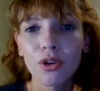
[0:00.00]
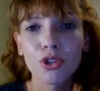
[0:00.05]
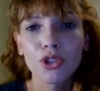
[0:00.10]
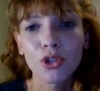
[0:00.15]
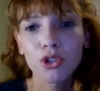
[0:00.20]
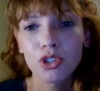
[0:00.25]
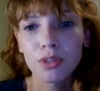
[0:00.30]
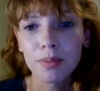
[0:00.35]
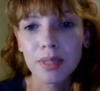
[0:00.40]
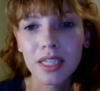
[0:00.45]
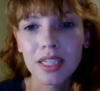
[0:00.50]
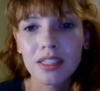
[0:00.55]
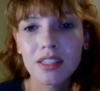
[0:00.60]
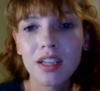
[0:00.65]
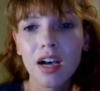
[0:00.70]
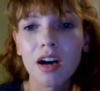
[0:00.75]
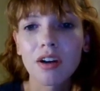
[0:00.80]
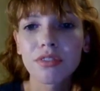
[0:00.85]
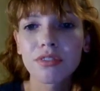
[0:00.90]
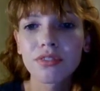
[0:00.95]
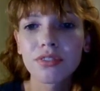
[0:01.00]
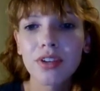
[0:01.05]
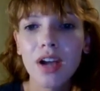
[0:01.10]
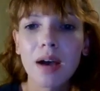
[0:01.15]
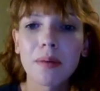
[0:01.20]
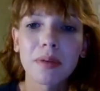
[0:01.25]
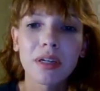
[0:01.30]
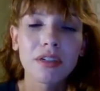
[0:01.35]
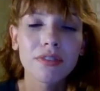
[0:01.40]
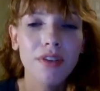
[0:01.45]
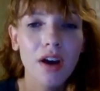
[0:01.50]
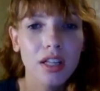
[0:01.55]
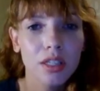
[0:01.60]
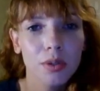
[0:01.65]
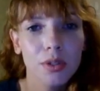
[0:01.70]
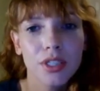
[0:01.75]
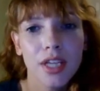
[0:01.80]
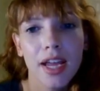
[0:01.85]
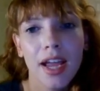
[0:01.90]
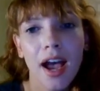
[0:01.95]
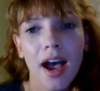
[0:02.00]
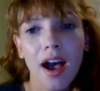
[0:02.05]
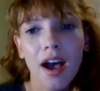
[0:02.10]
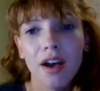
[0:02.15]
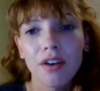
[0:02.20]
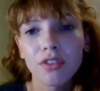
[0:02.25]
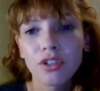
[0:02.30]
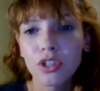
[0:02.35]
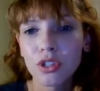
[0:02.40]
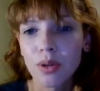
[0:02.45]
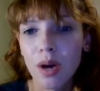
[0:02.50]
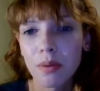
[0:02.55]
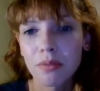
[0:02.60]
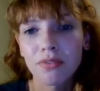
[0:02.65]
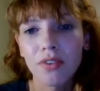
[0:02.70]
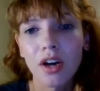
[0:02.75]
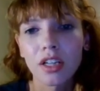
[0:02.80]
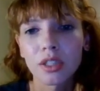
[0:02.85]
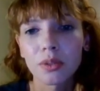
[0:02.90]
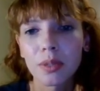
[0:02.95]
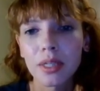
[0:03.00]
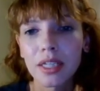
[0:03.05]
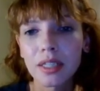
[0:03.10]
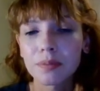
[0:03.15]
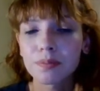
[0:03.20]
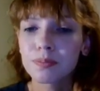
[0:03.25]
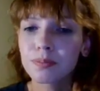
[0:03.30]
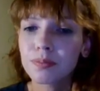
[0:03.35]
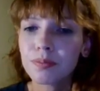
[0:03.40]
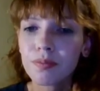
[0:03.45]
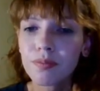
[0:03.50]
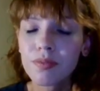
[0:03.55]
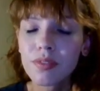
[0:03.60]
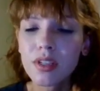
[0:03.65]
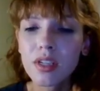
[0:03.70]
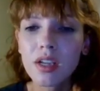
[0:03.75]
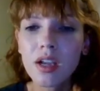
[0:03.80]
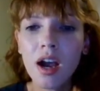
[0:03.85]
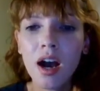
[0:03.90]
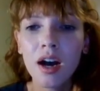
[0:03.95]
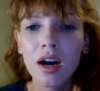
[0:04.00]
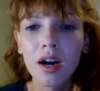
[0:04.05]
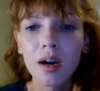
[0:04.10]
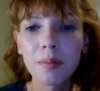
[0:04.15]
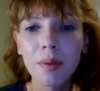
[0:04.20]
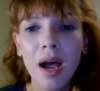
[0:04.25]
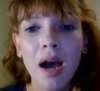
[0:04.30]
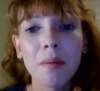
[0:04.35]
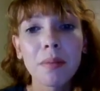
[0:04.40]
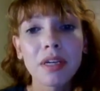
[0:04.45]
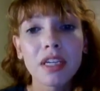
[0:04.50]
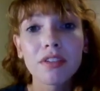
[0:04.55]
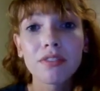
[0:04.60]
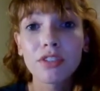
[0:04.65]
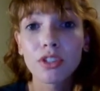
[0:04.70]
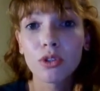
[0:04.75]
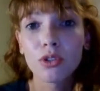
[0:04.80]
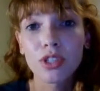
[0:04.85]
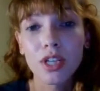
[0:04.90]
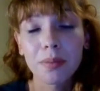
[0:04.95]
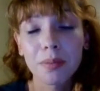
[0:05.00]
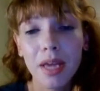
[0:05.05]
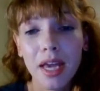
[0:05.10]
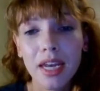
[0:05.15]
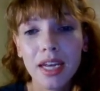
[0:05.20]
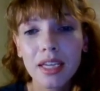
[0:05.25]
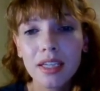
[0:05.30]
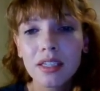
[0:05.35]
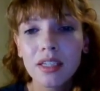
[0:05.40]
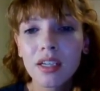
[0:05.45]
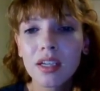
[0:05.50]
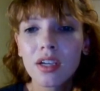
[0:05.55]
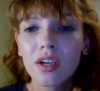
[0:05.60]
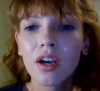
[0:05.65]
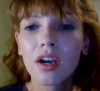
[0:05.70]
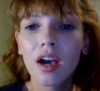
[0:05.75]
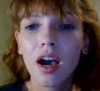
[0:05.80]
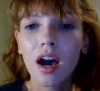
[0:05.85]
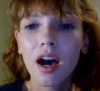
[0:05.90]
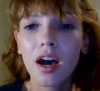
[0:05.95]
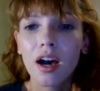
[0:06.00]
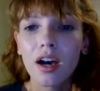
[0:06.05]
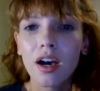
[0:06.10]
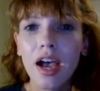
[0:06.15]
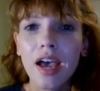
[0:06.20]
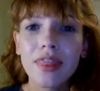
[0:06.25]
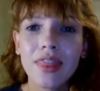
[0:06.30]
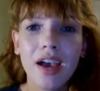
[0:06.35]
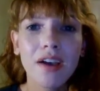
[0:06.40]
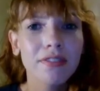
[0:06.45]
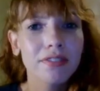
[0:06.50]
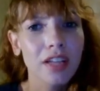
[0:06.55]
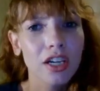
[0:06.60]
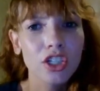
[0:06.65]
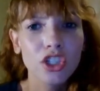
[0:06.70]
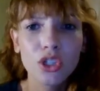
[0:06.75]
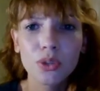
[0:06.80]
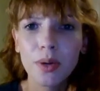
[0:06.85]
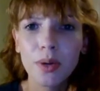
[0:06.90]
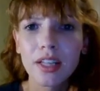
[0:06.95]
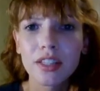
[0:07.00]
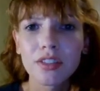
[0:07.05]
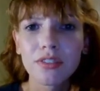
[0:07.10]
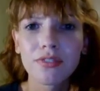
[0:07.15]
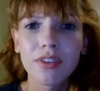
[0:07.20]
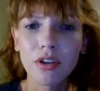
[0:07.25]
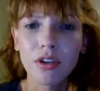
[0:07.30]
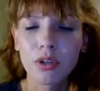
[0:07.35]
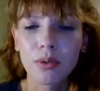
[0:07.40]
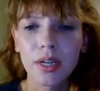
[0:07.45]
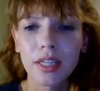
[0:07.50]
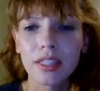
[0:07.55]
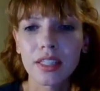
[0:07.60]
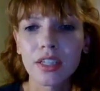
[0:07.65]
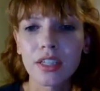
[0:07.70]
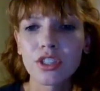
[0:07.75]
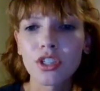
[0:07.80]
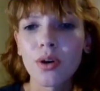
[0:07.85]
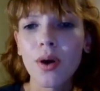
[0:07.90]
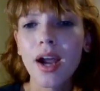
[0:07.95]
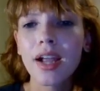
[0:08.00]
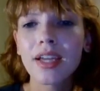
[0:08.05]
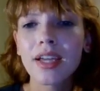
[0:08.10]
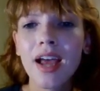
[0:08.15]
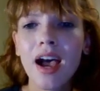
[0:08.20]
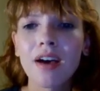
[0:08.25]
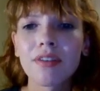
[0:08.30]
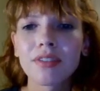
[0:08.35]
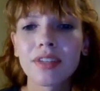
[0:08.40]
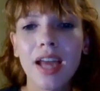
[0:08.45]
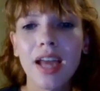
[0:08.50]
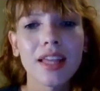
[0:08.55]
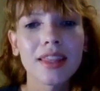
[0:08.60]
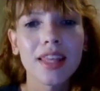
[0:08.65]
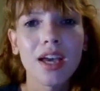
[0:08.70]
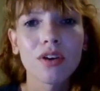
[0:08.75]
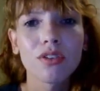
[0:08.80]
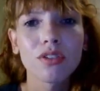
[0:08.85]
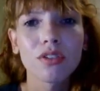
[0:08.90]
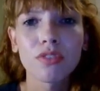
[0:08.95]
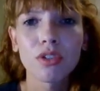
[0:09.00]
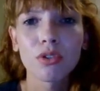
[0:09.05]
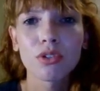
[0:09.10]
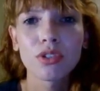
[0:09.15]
social media stuff, how many followers I have, who I'm following, how many views I'm getting. And that fluctuates very quickly. So I could have 9,000